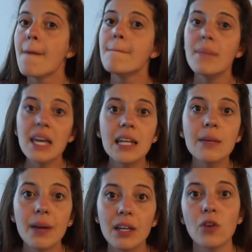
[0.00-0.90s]

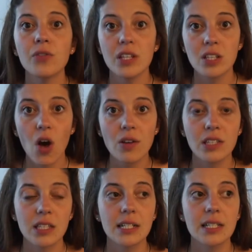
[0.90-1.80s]
many of these
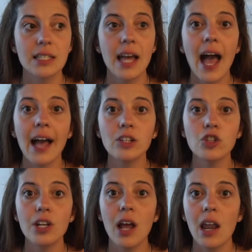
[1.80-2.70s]
hostels that
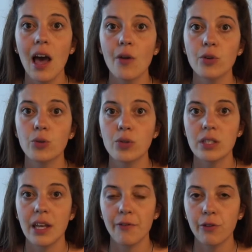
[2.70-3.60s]
actually allow you to
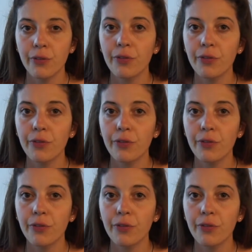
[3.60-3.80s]
stay for